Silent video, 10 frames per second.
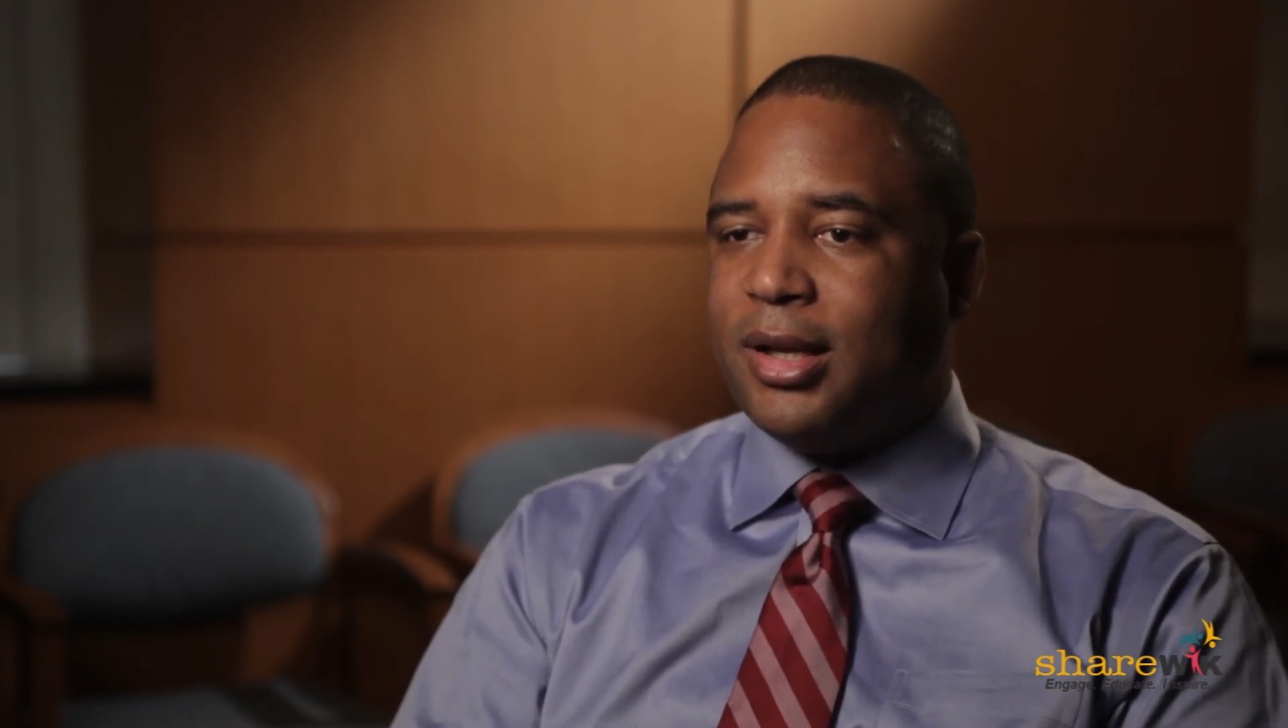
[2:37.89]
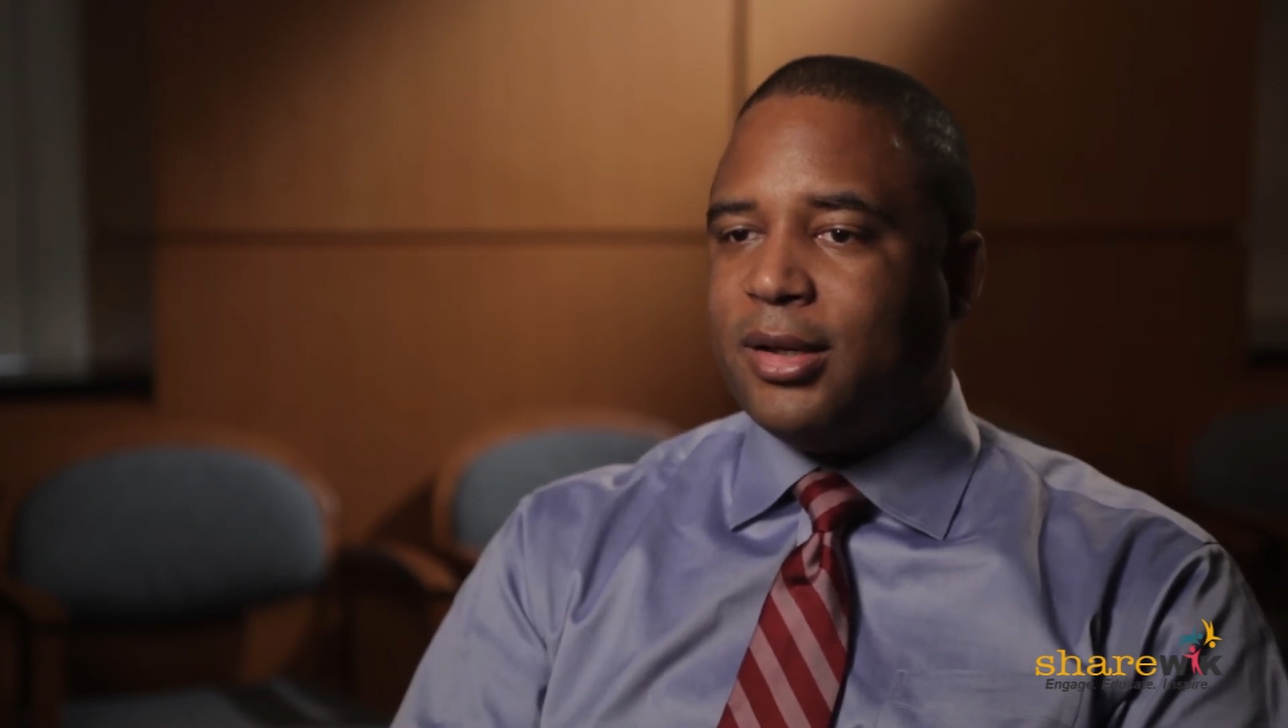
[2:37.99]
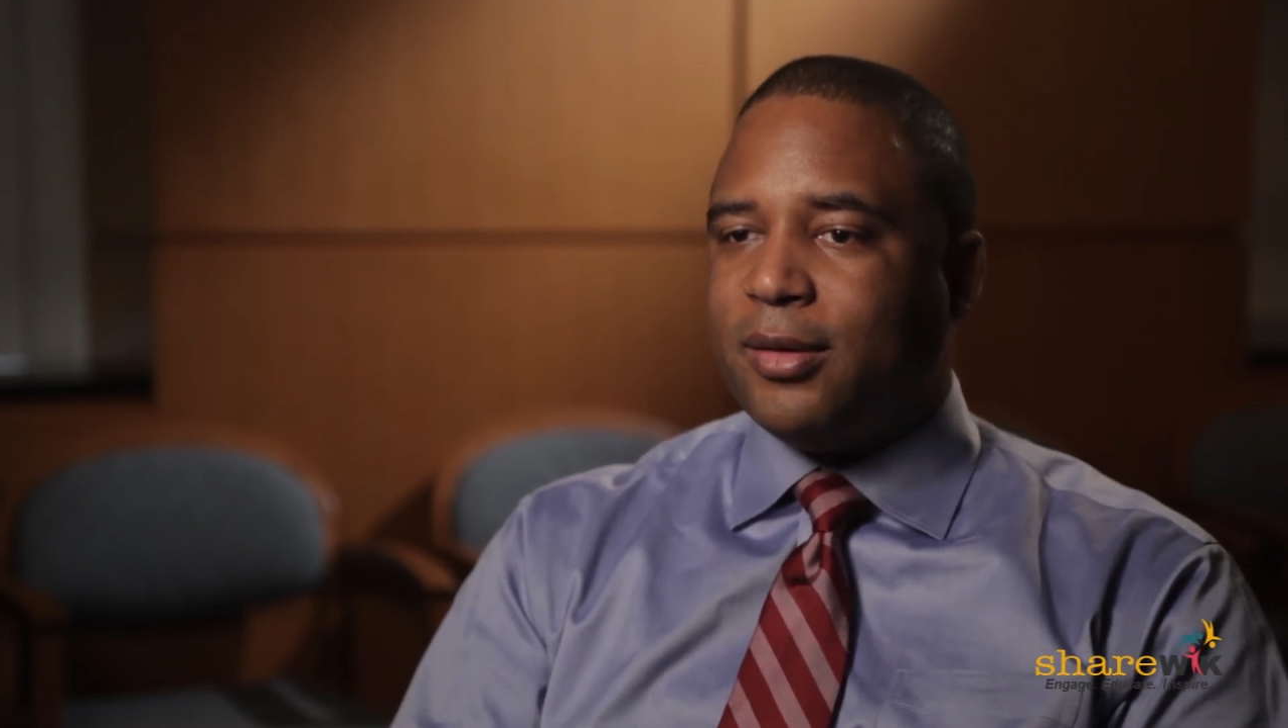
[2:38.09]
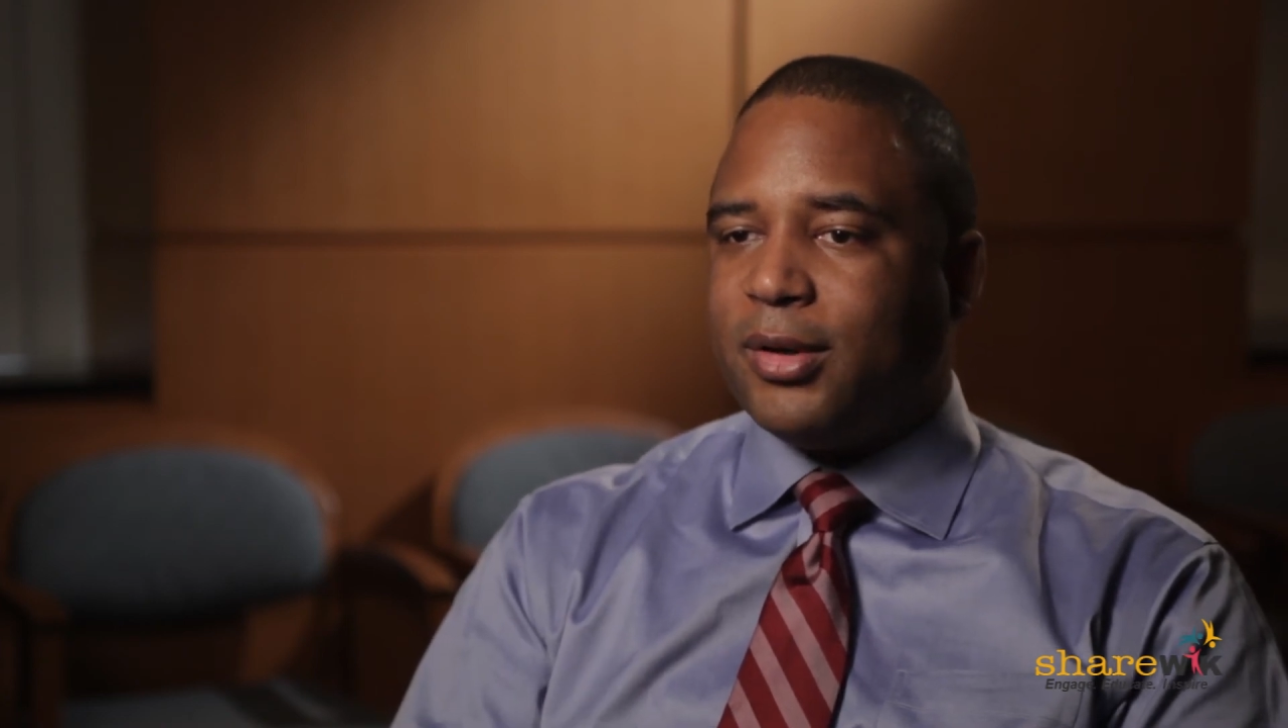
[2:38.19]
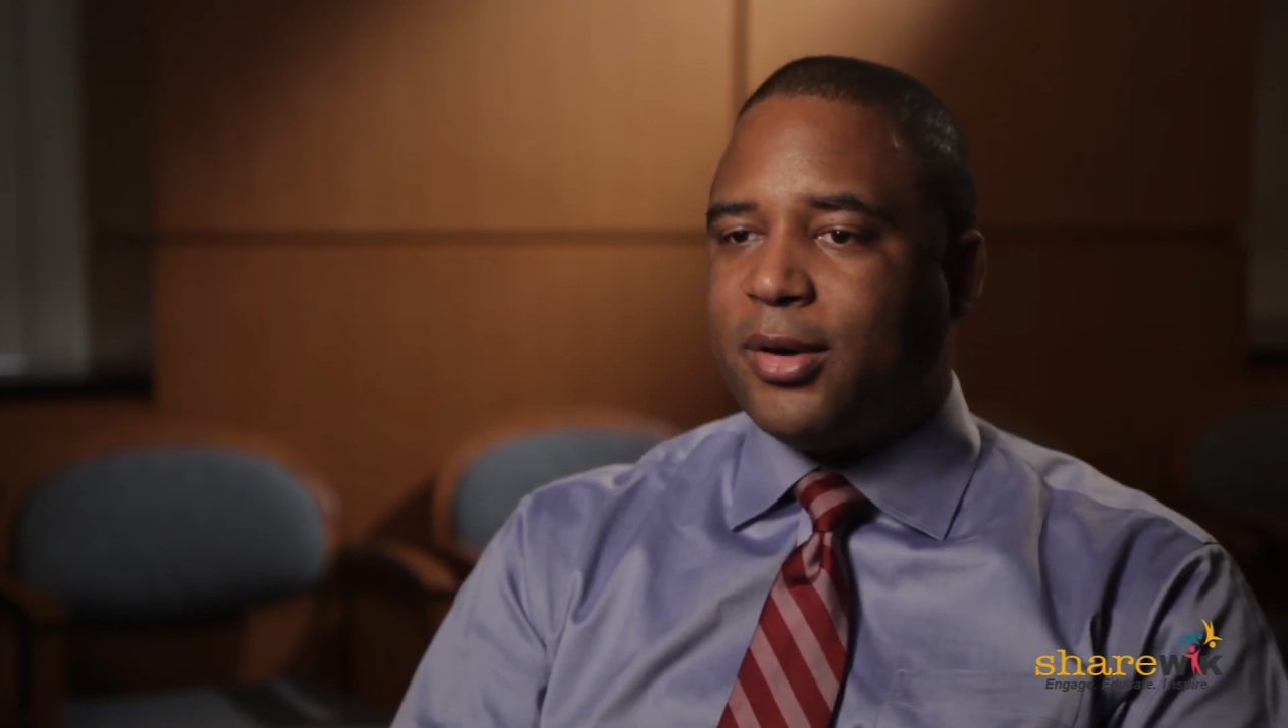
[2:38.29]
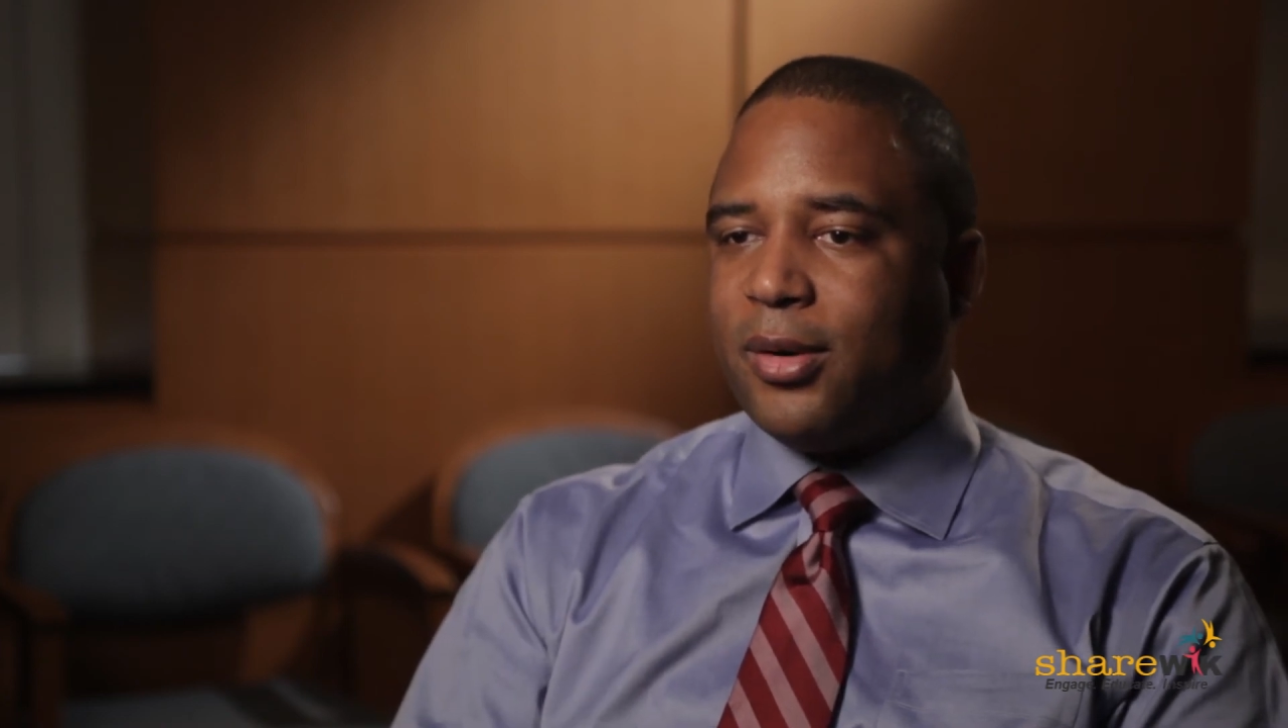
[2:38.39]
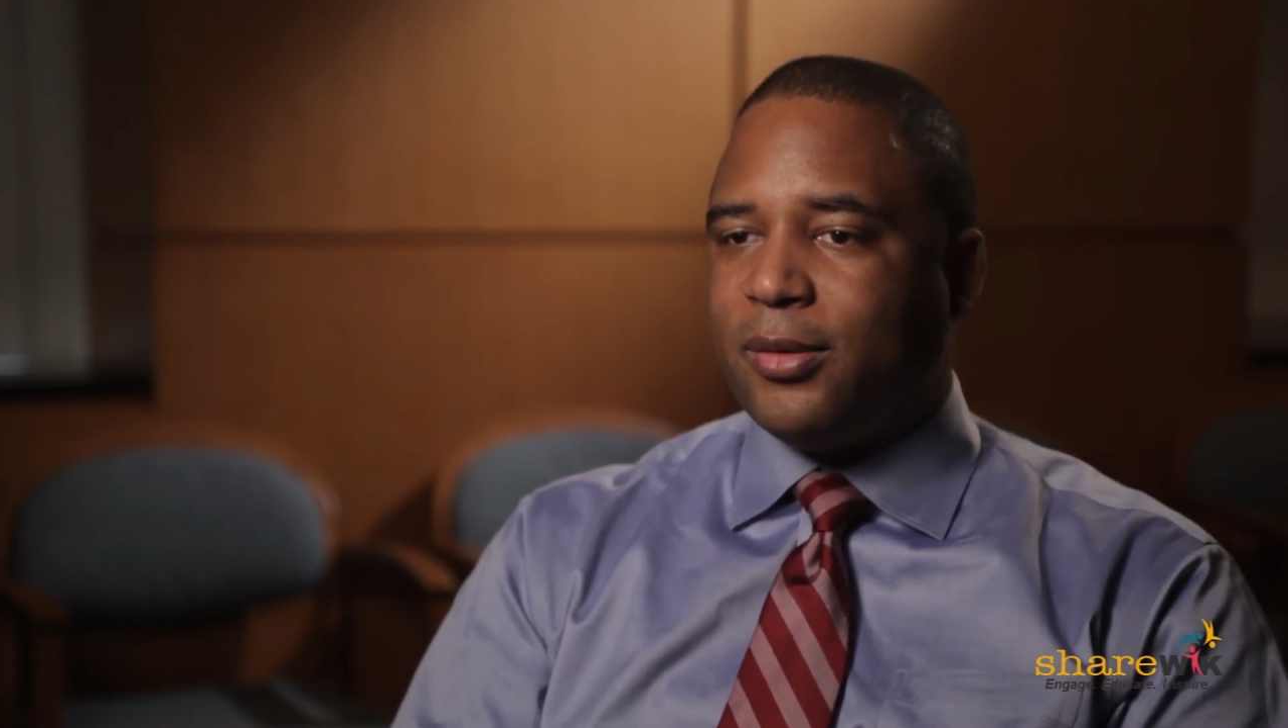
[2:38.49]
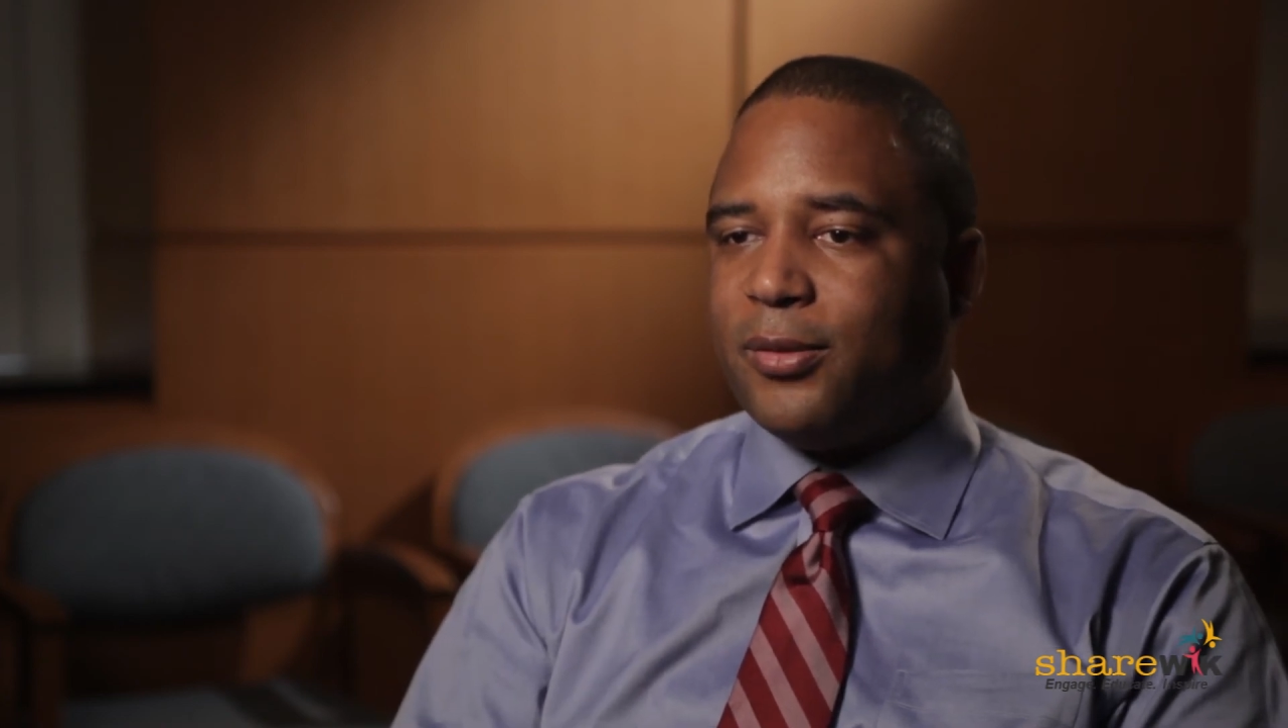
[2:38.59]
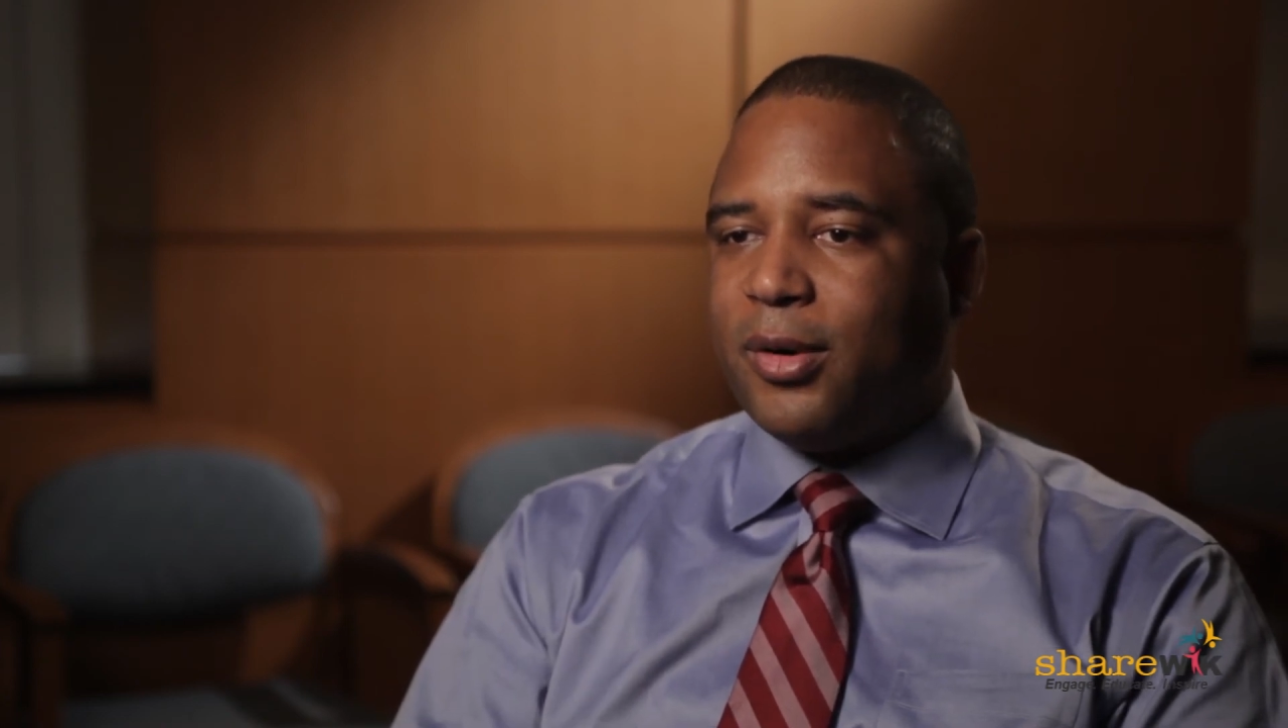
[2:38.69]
end of the colon